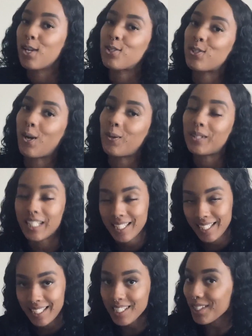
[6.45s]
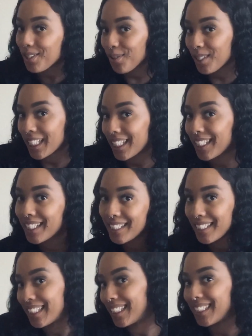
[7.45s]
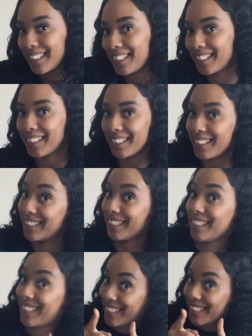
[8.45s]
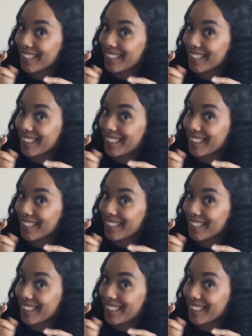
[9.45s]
So let's get into it.